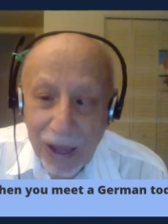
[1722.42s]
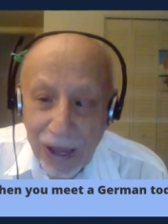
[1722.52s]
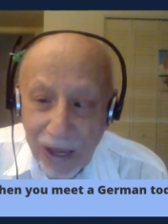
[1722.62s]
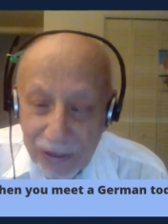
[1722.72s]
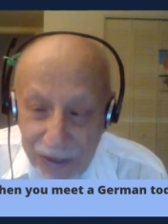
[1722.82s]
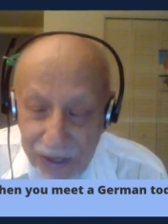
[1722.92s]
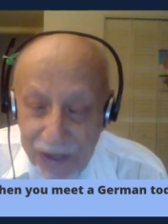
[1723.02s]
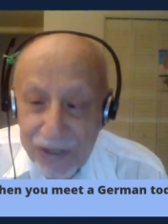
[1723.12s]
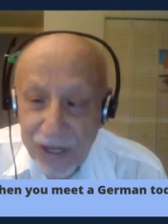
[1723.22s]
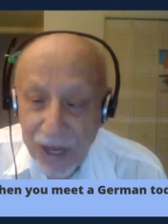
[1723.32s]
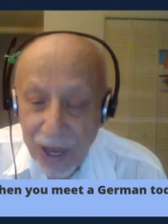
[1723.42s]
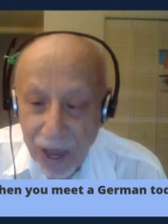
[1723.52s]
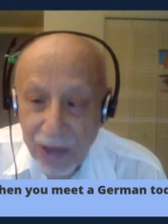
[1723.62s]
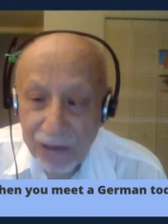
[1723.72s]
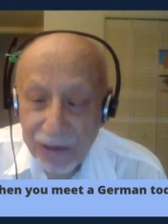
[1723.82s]
And this
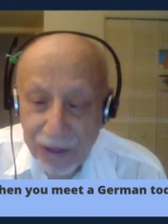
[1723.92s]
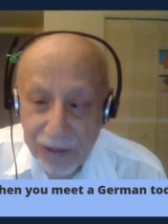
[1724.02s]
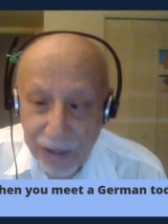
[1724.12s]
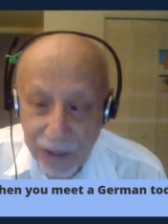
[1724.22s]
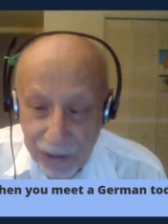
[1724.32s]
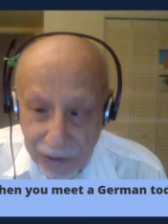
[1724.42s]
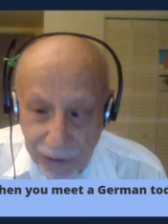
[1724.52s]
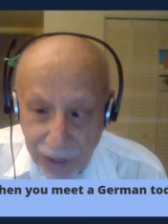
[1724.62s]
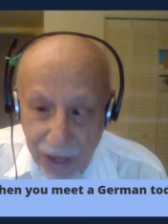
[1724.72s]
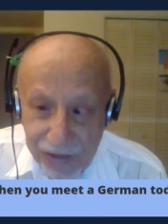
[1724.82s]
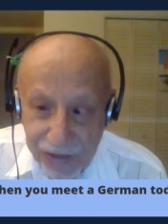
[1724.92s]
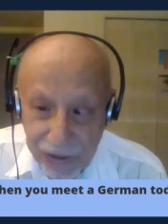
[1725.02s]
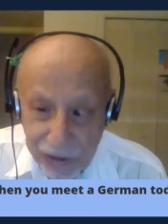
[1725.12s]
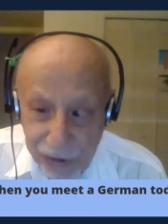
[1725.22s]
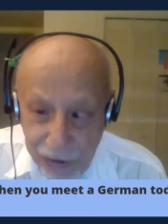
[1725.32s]
high-ranking Nazi
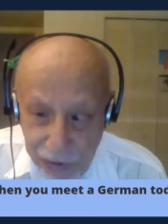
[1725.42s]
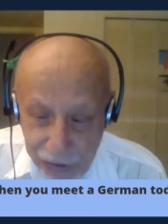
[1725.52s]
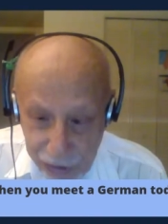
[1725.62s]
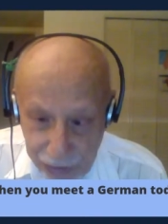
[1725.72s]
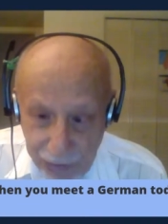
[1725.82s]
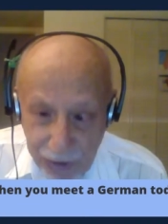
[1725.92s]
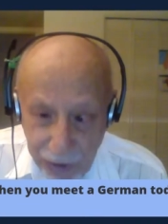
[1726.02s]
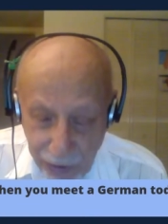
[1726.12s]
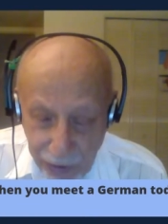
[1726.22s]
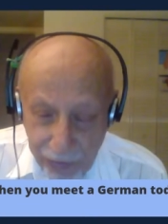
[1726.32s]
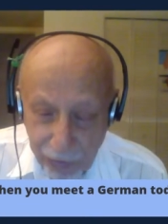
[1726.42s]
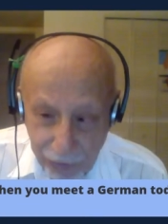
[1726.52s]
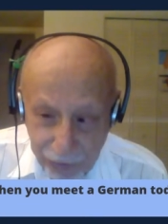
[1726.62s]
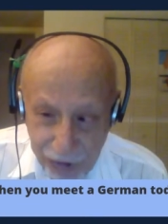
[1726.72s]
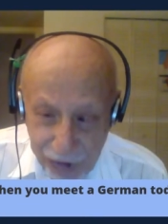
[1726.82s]
Germany
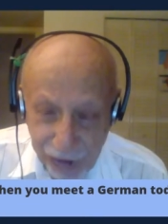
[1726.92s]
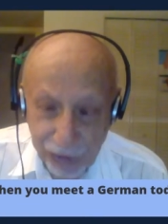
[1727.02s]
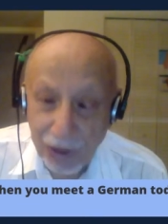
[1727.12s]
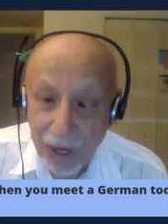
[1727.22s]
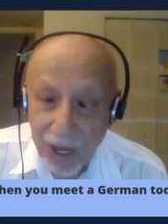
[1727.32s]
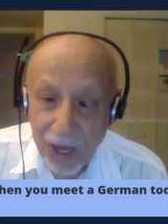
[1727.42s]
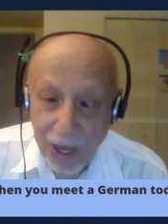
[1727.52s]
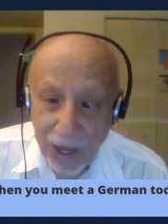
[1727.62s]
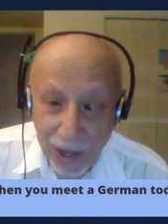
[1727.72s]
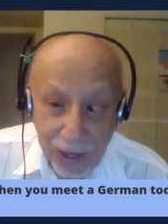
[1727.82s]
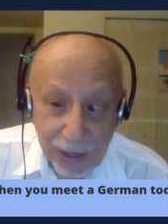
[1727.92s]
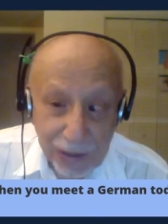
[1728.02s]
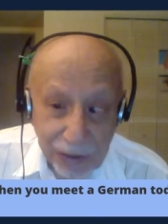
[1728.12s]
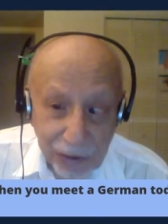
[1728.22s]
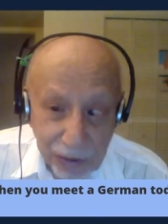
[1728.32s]
official
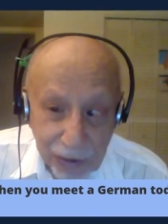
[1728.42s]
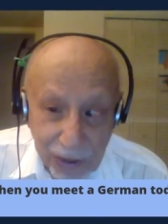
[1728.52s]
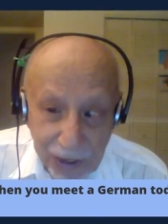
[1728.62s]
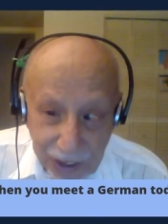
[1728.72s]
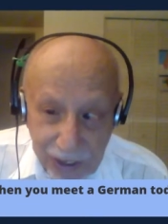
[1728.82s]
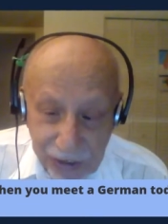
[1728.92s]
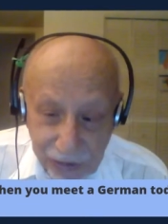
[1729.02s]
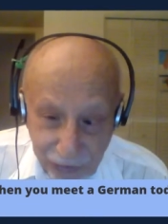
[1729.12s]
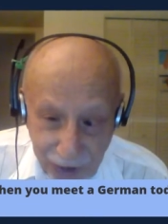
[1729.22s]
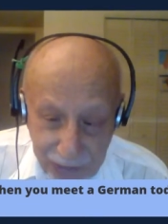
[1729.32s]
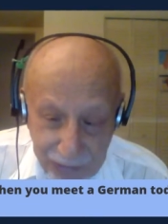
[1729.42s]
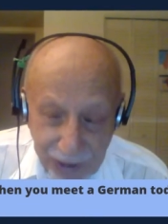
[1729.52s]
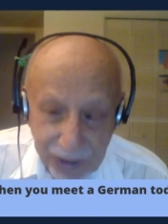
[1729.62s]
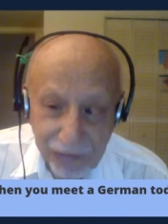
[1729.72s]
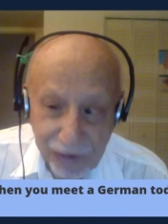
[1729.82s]
and his
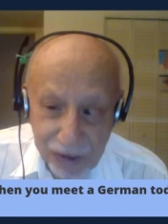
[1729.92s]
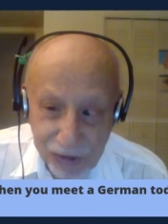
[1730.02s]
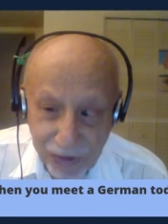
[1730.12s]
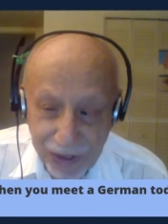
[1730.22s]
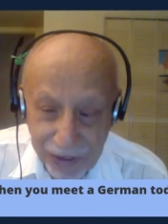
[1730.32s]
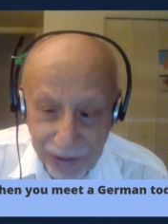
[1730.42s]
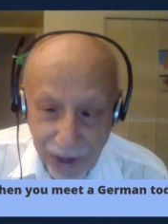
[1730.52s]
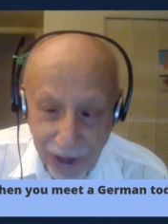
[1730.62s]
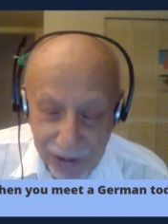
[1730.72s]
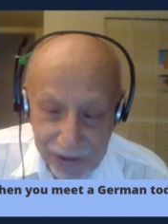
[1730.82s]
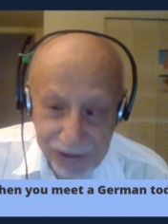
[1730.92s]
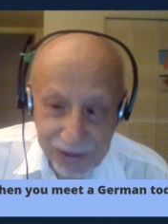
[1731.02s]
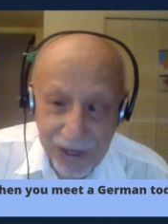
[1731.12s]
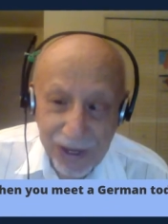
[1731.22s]
family was very nice.